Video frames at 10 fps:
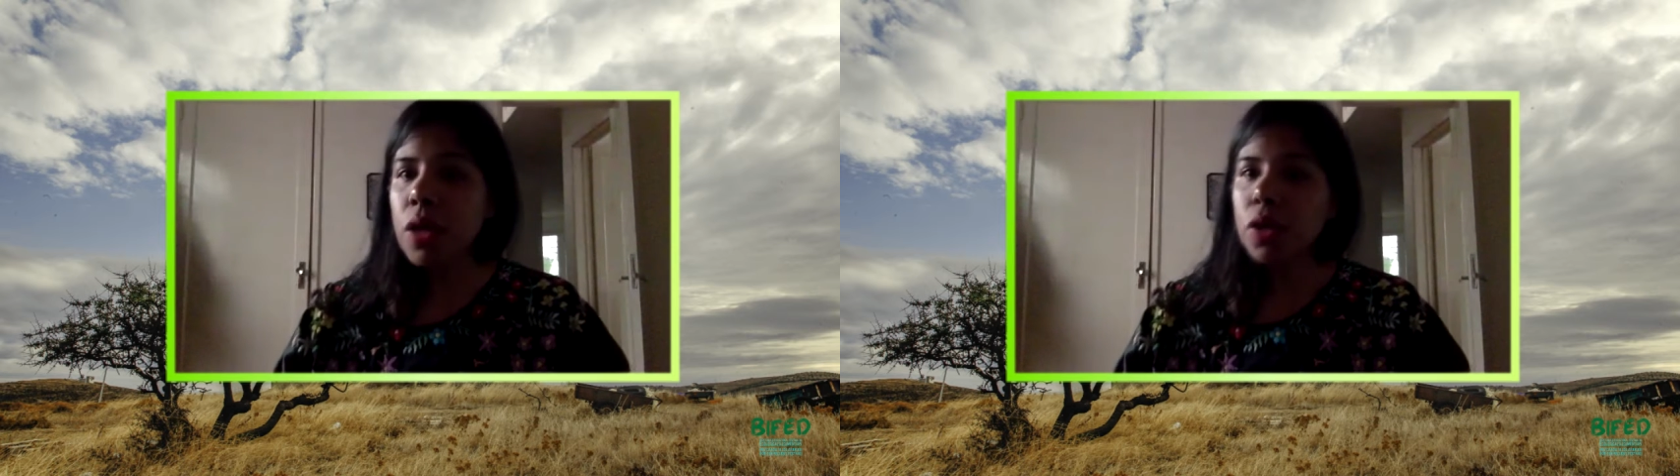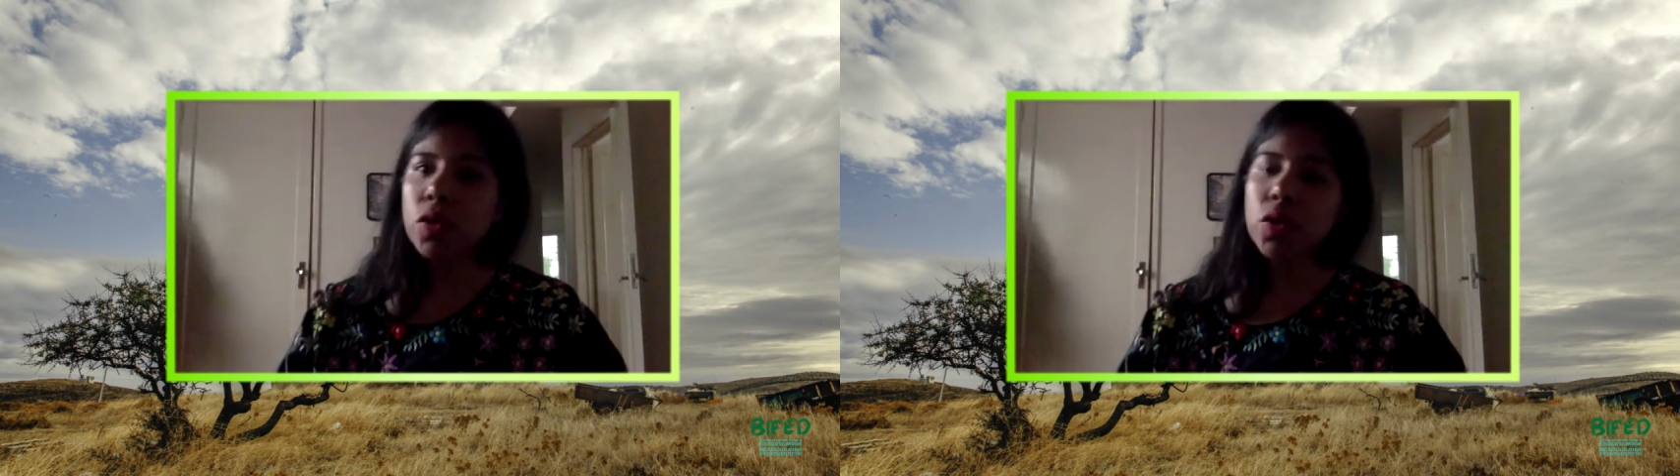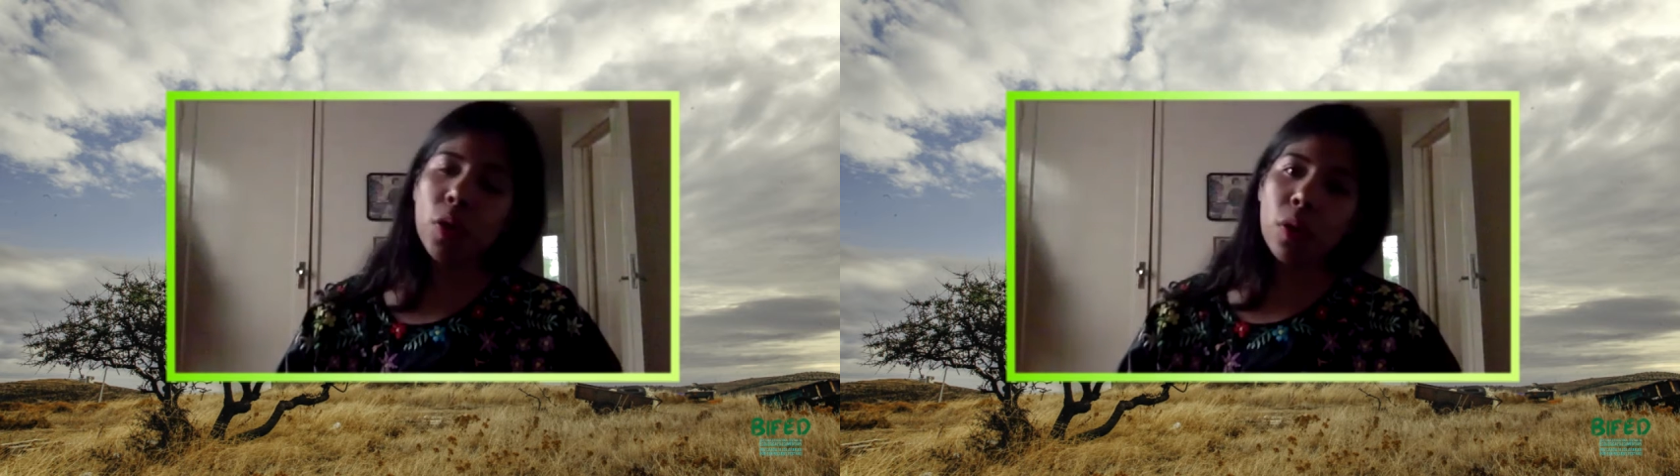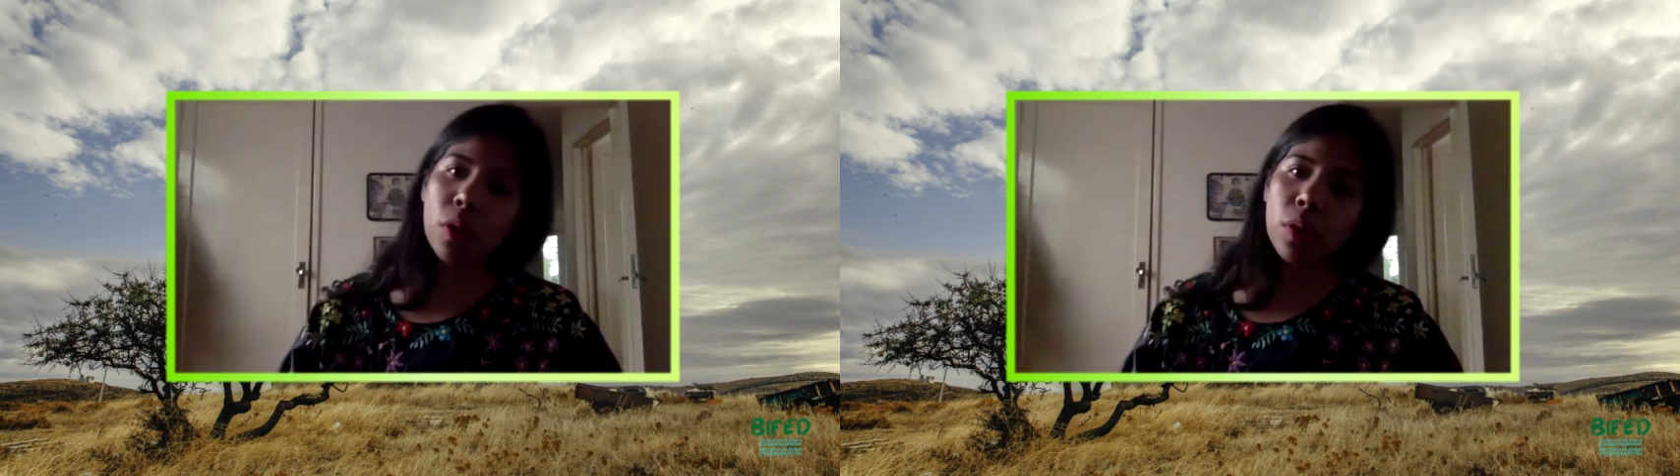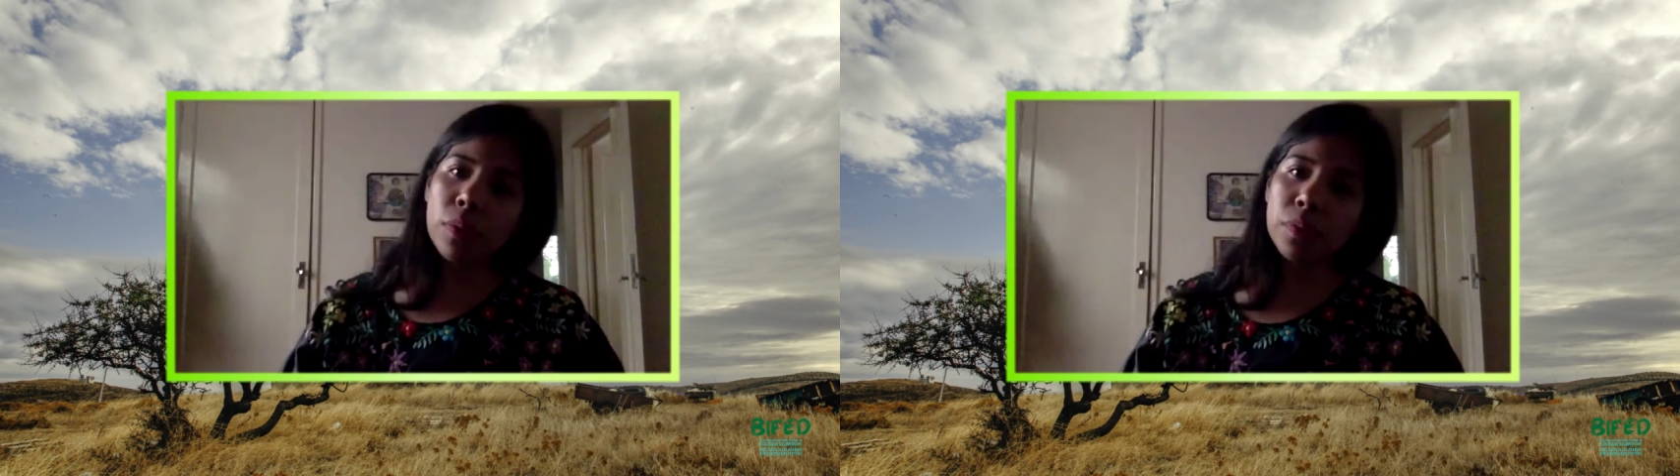
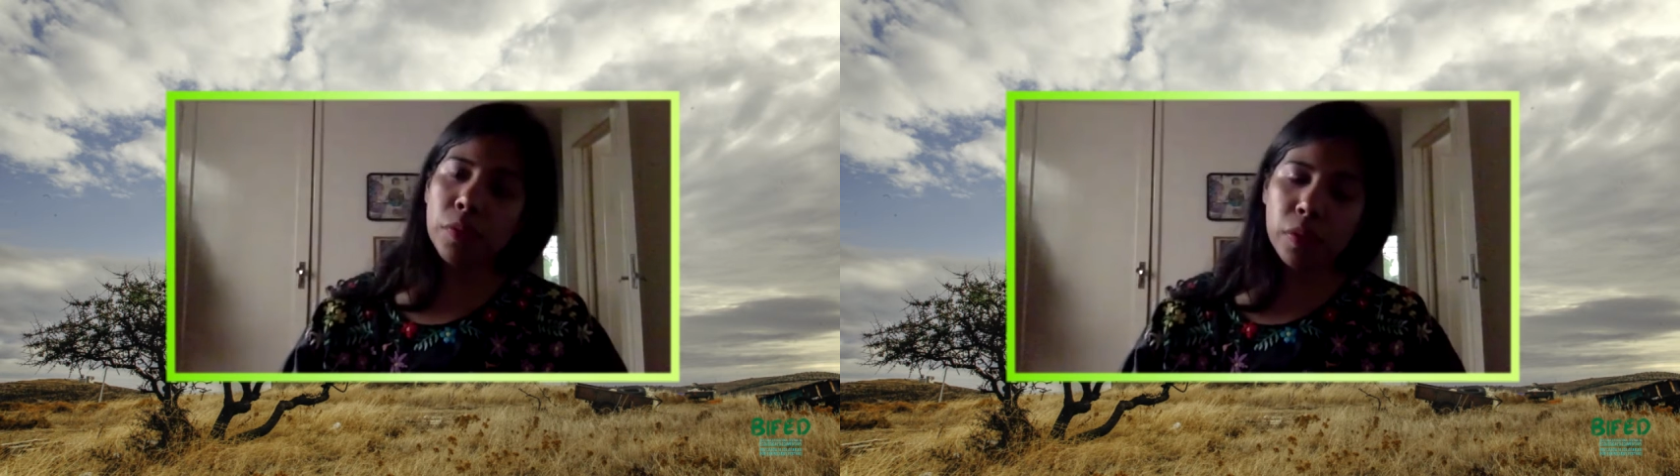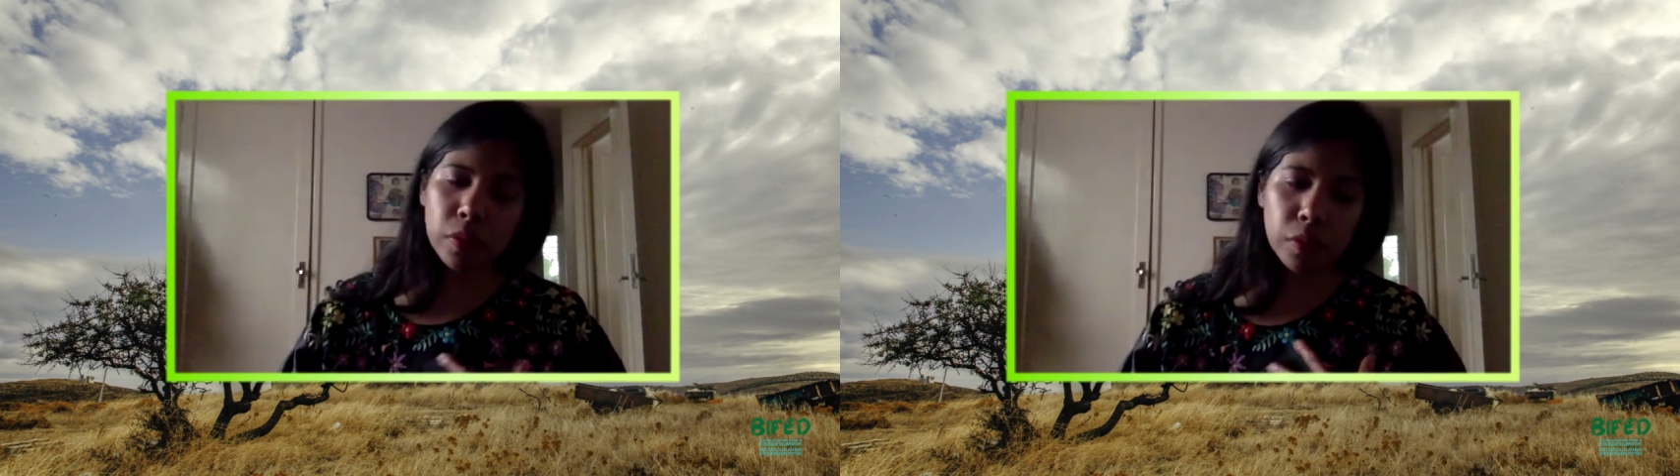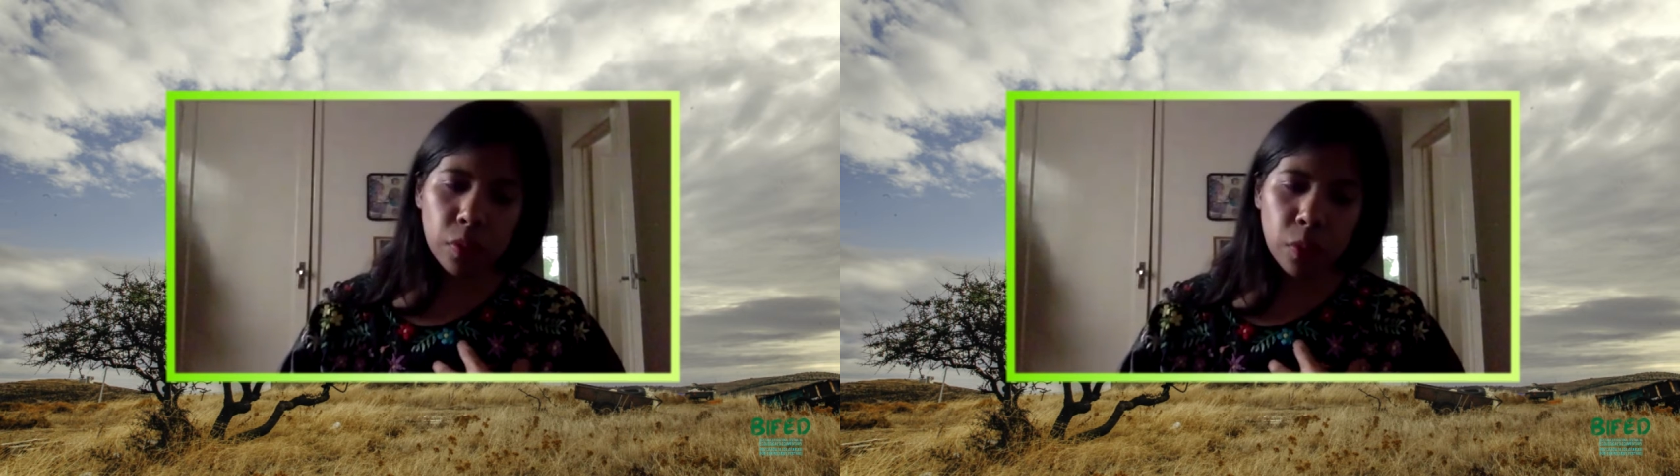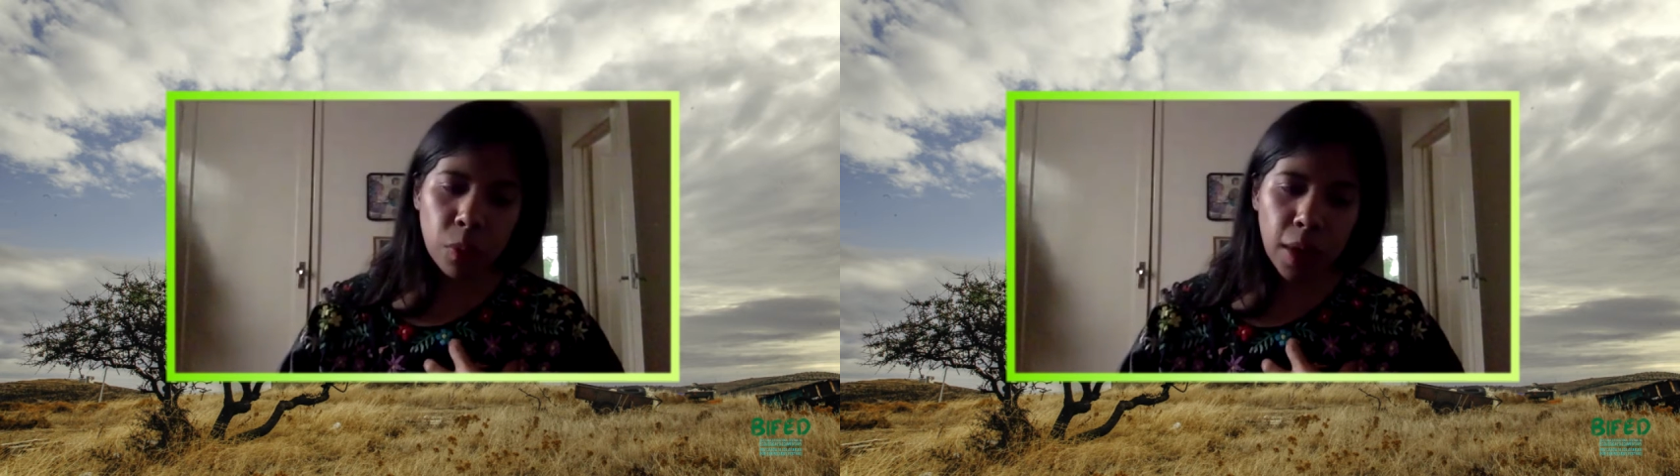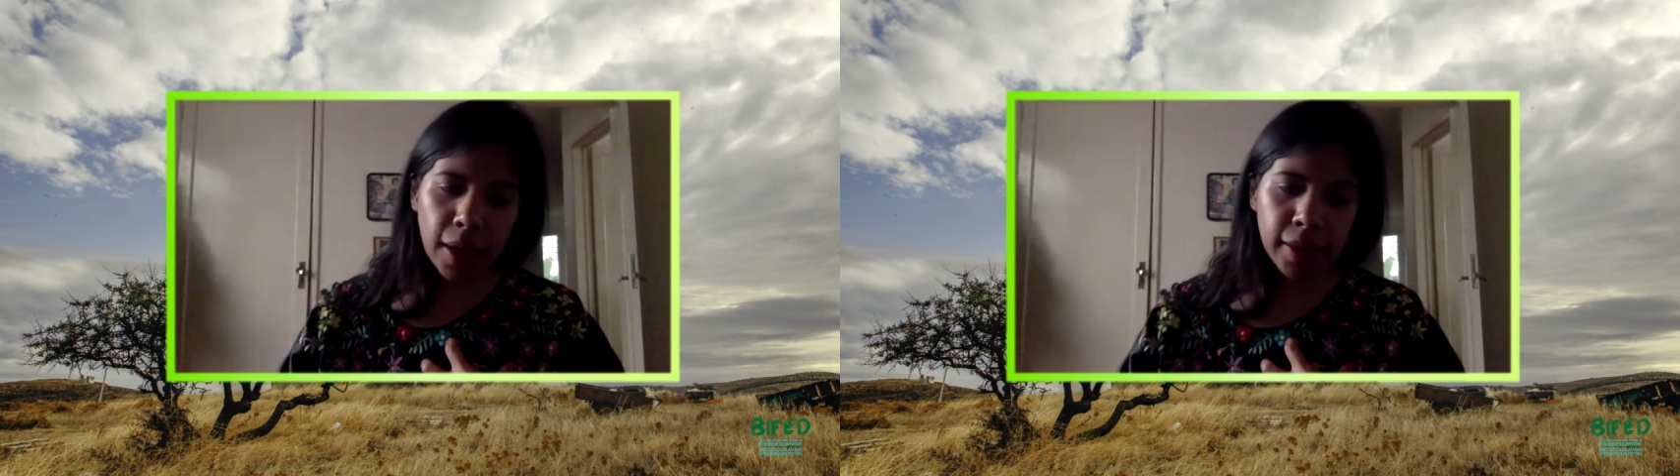So
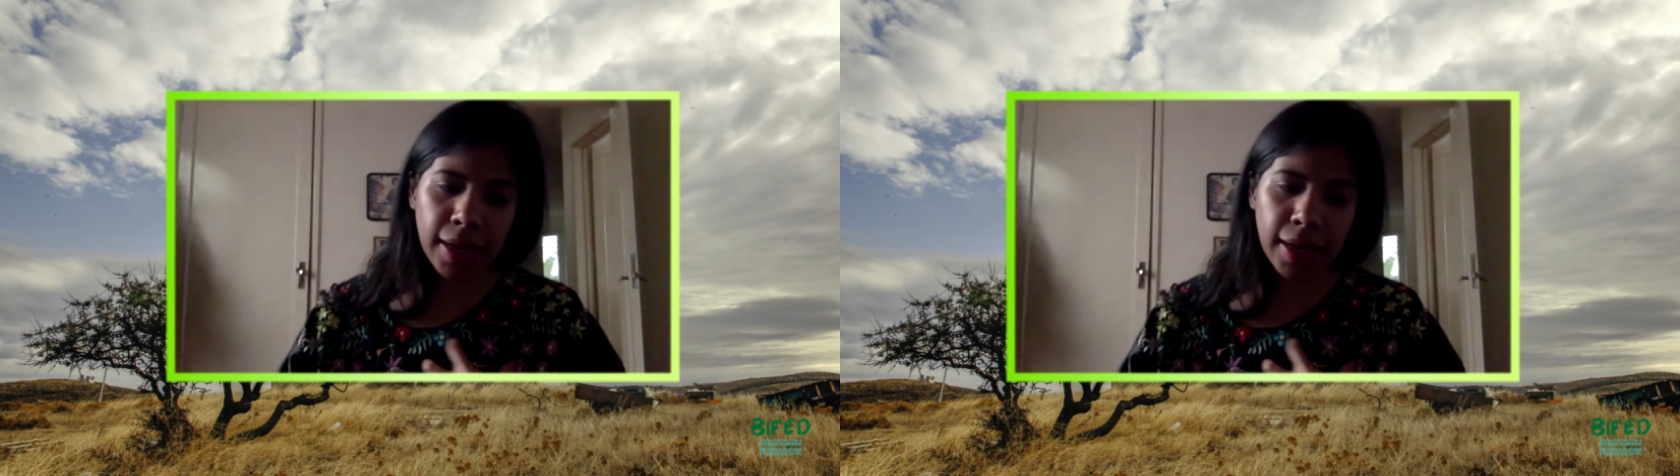what